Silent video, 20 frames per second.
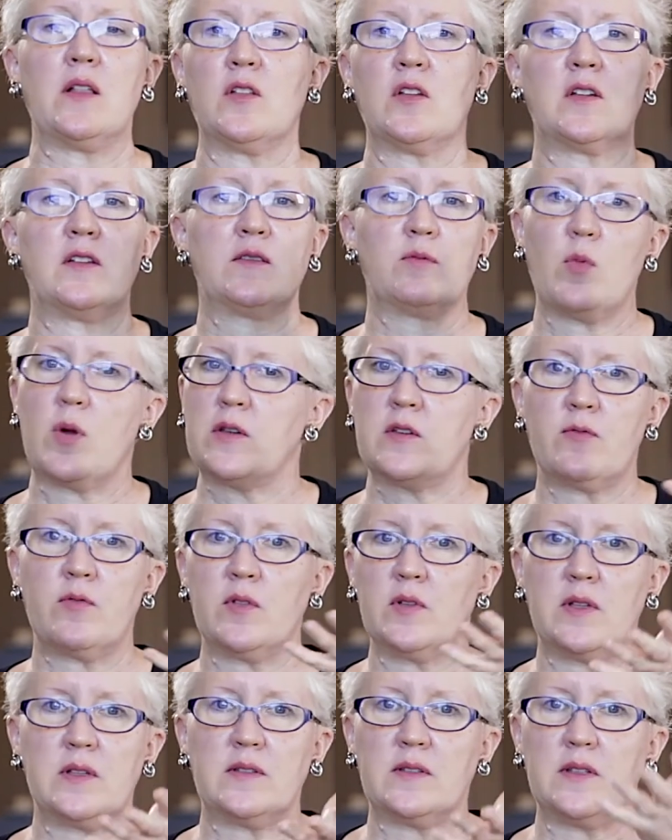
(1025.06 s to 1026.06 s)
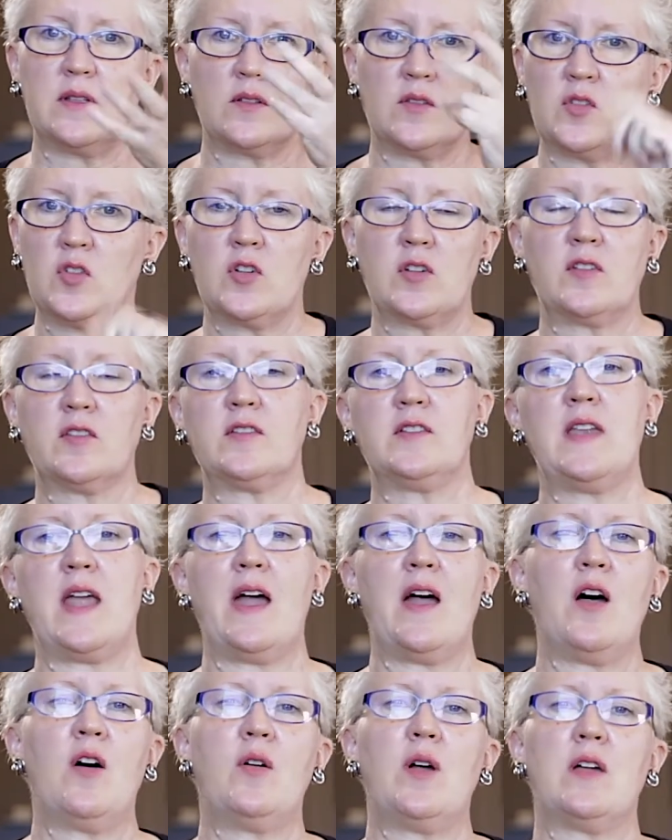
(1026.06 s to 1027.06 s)
look as wonderful as it looks
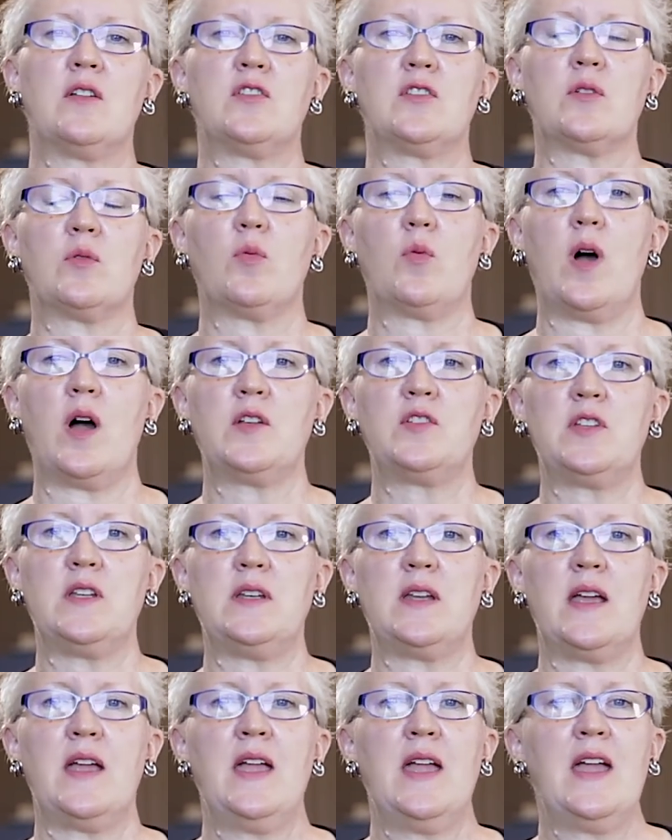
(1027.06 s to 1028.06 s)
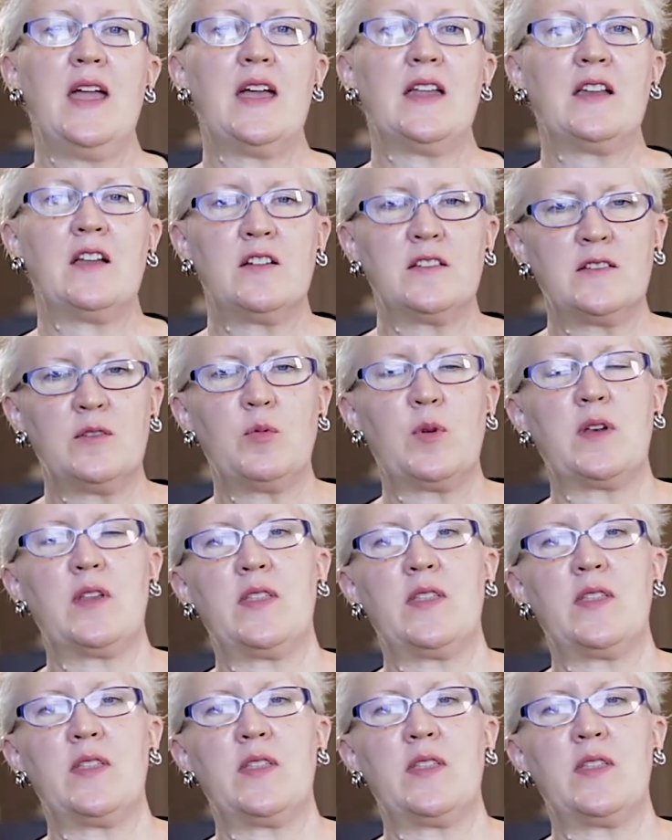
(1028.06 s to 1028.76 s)
now as you're watching it. And I also want to